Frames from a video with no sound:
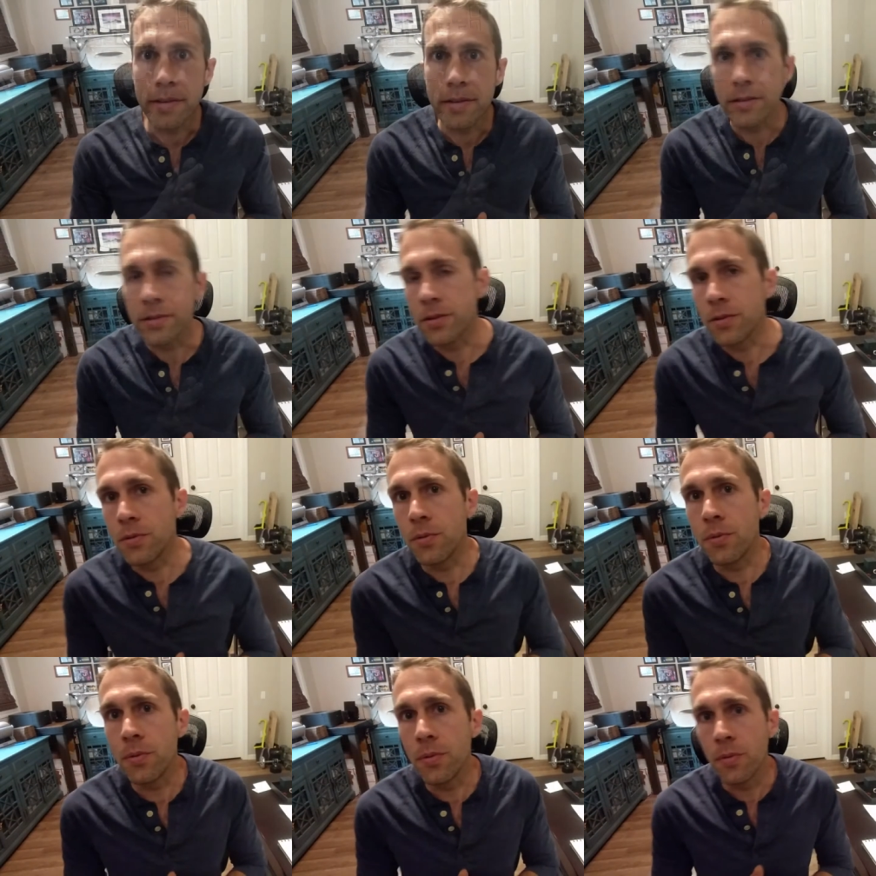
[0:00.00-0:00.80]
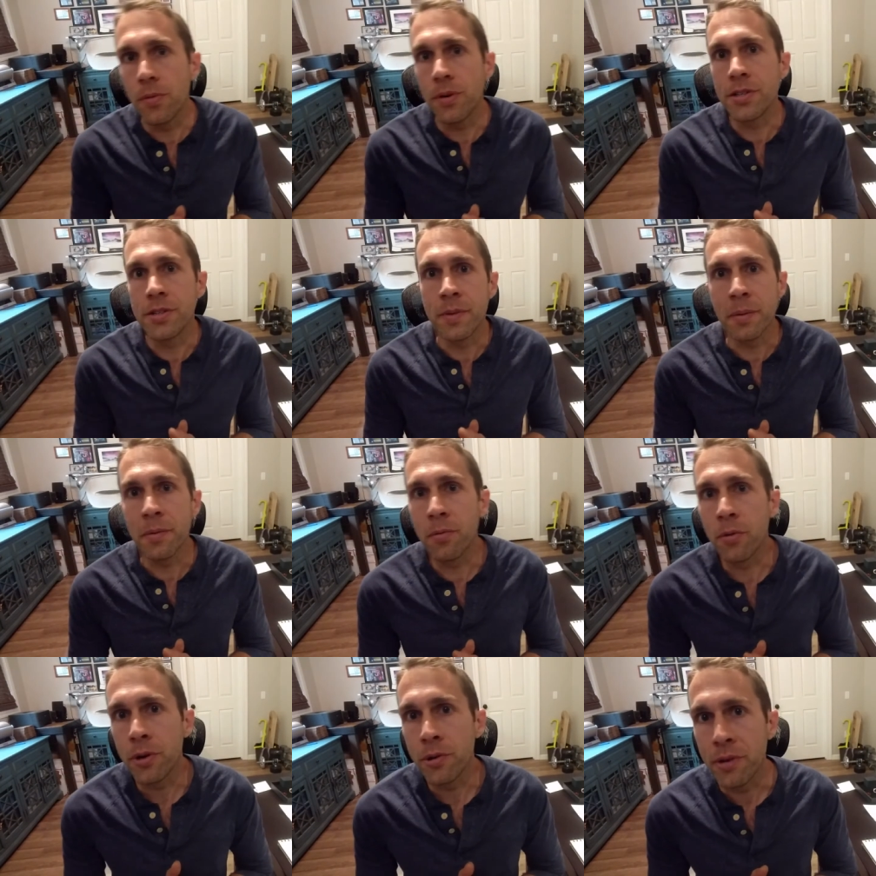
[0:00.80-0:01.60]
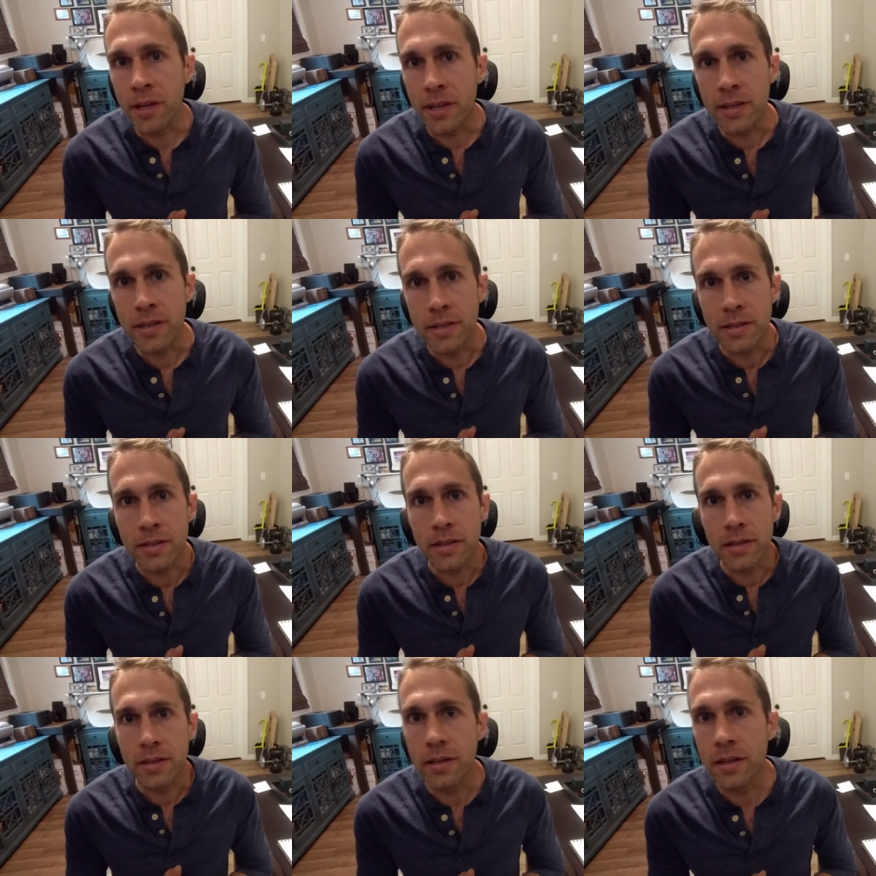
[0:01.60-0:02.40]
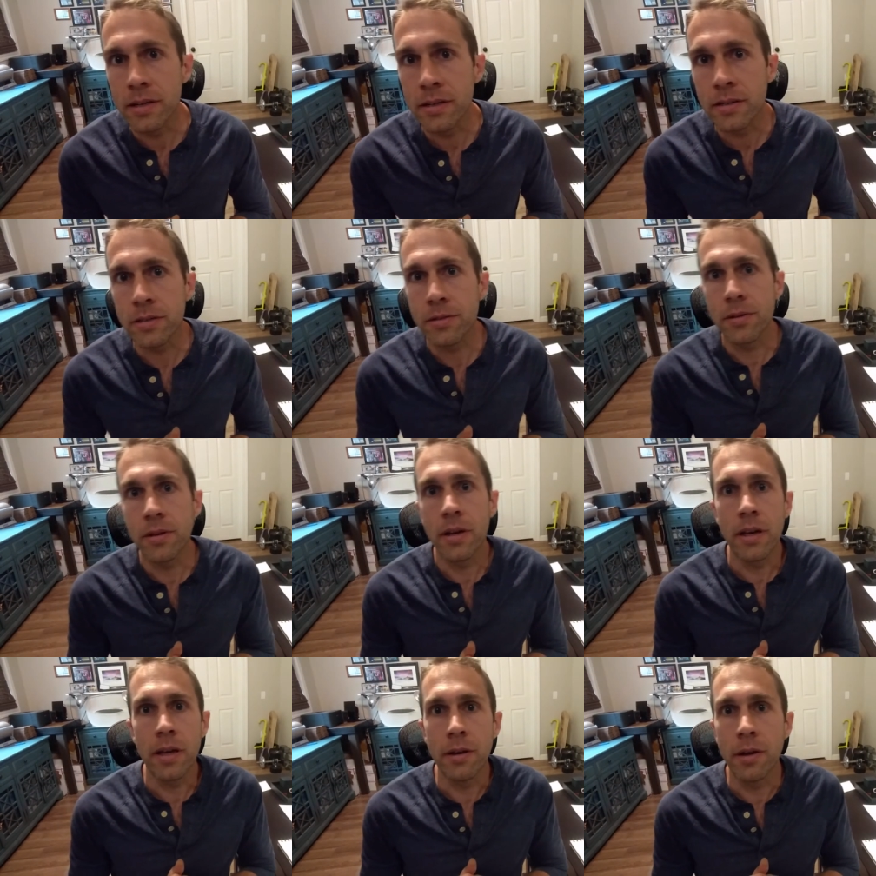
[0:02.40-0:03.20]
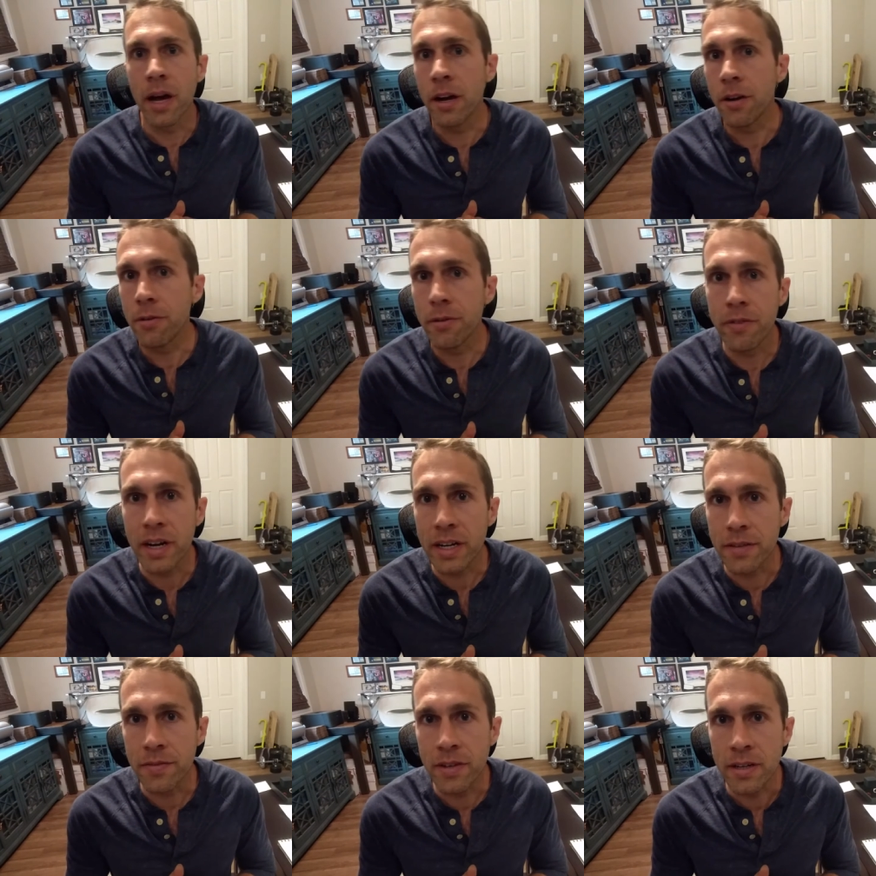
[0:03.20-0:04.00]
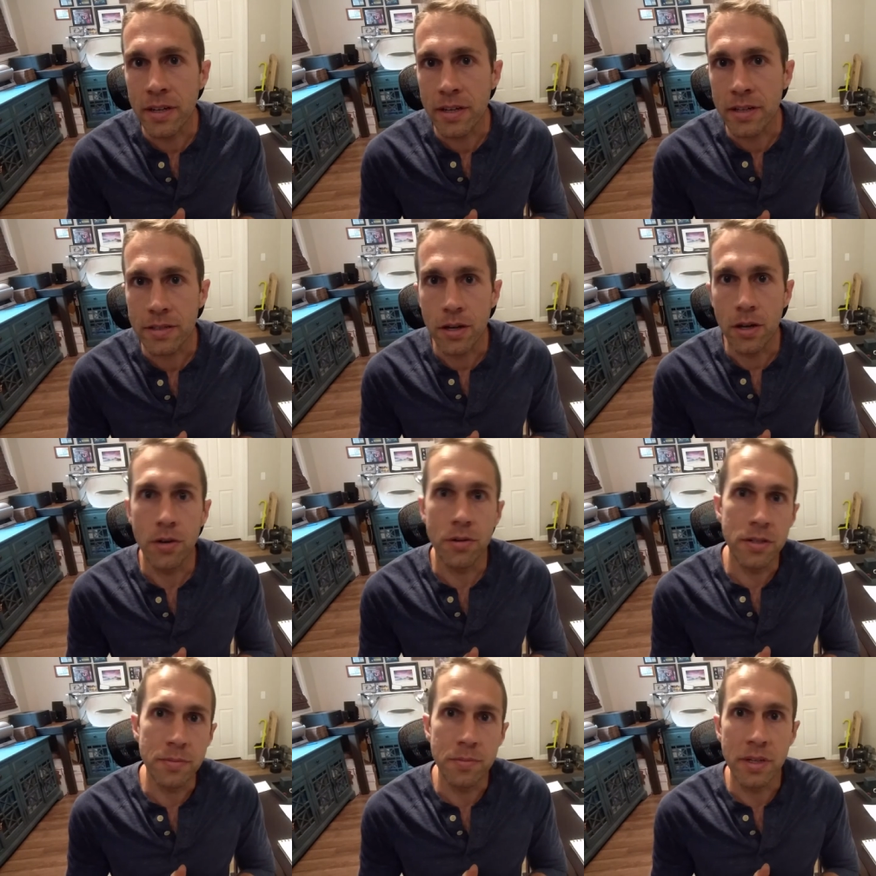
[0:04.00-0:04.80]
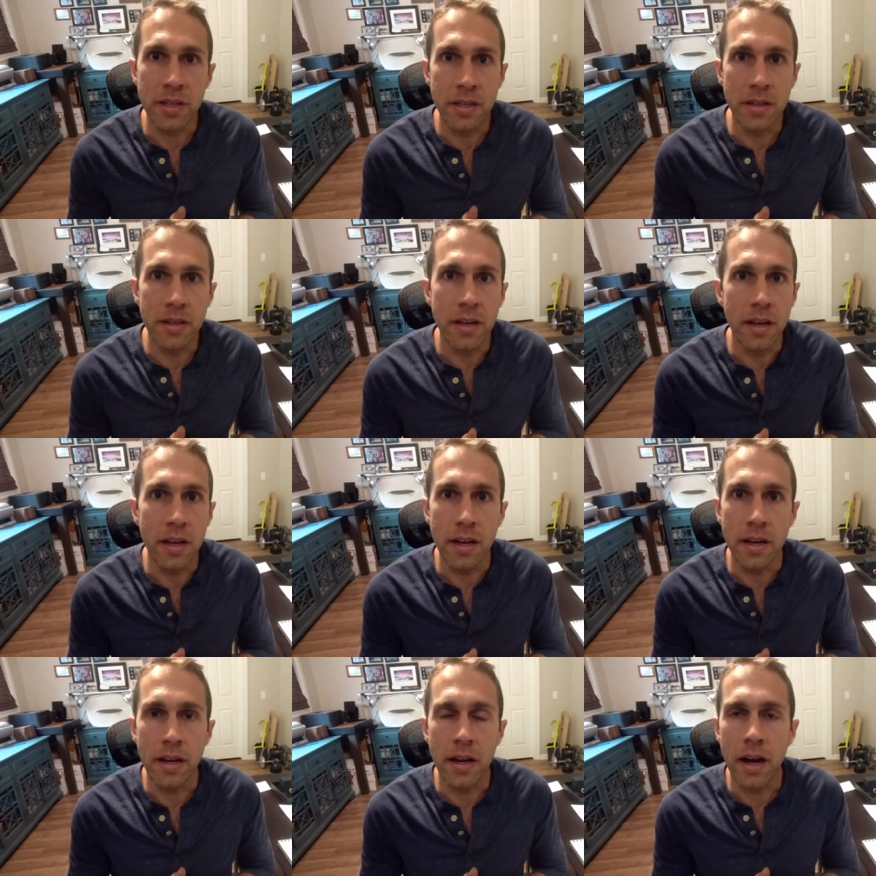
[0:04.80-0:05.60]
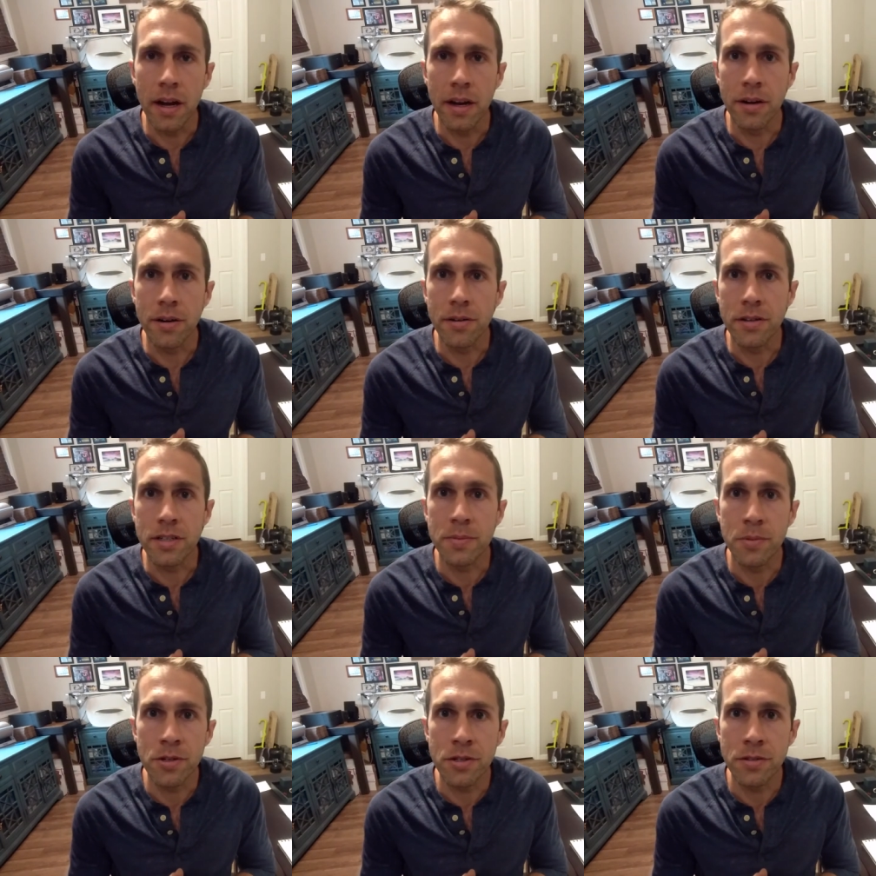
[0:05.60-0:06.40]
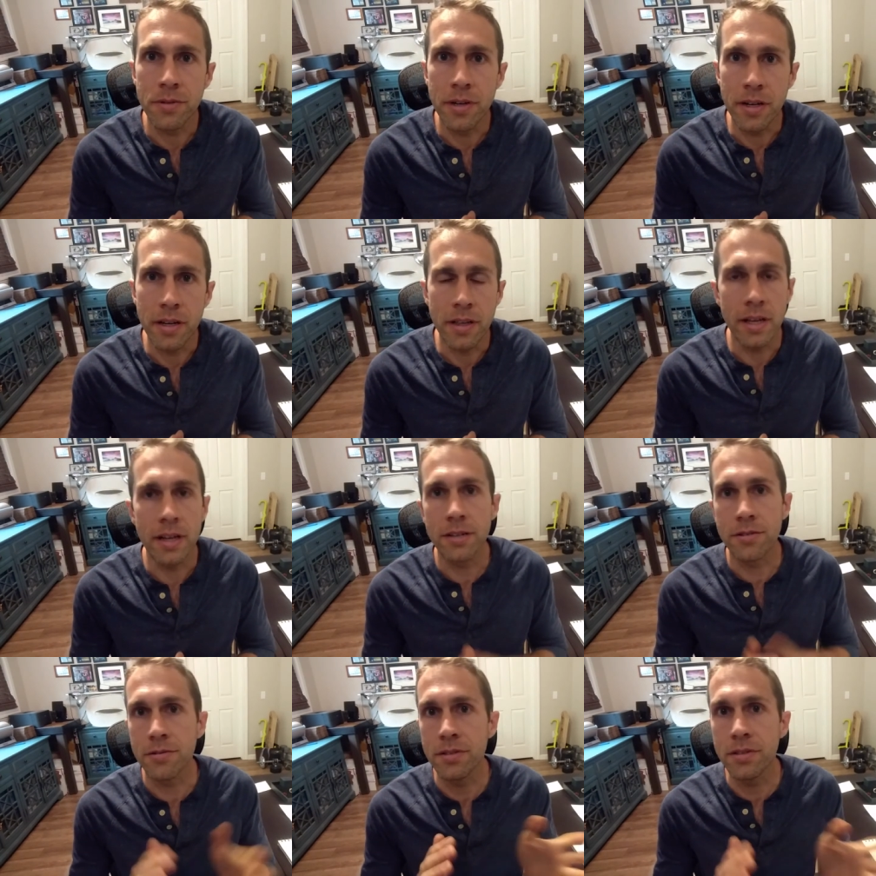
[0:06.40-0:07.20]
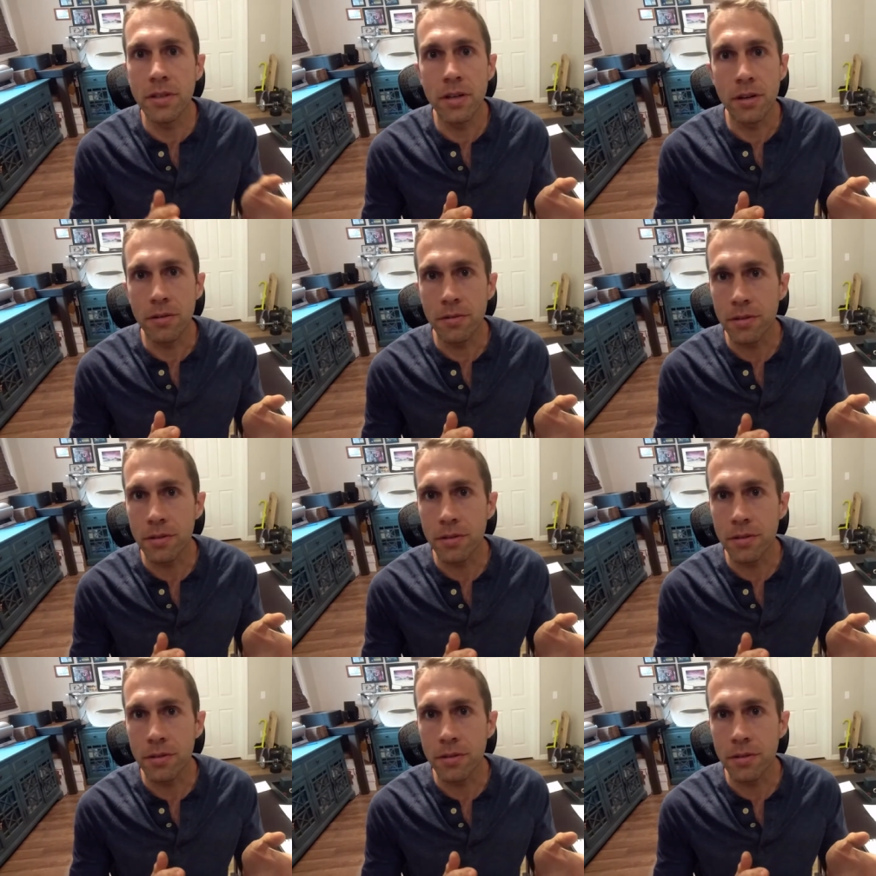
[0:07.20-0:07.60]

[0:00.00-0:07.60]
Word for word: so what you might be wondering is, does a higher refractive index always mean a higher dispersion rate? And the answer is no.